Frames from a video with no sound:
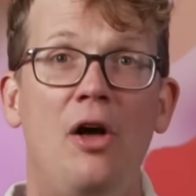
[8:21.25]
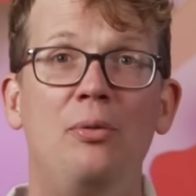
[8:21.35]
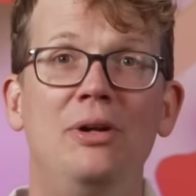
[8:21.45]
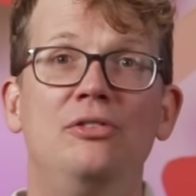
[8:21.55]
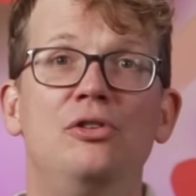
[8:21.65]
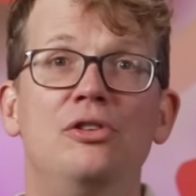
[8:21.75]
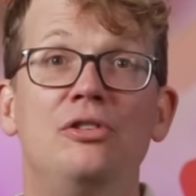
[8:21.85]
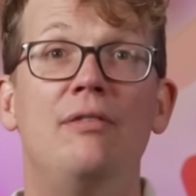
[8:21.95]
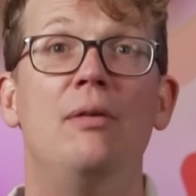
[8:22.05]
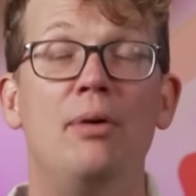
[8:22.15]
health researchers
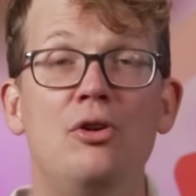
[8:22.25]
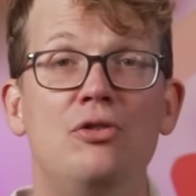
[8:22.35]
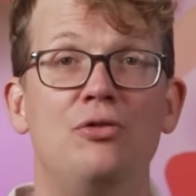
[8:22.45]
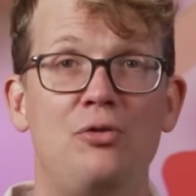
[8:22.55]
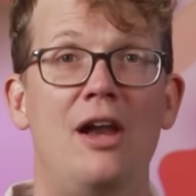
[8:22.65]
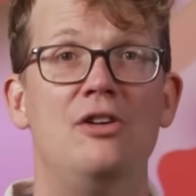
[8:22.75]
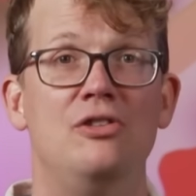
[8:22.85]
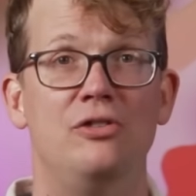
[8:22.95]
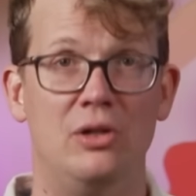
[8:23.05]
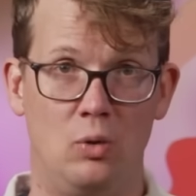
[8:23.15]
have a bunch of
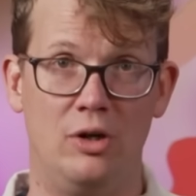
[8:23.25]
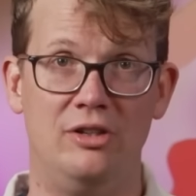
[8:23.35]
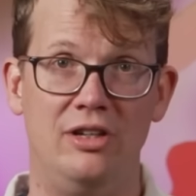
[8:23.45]
strategies that work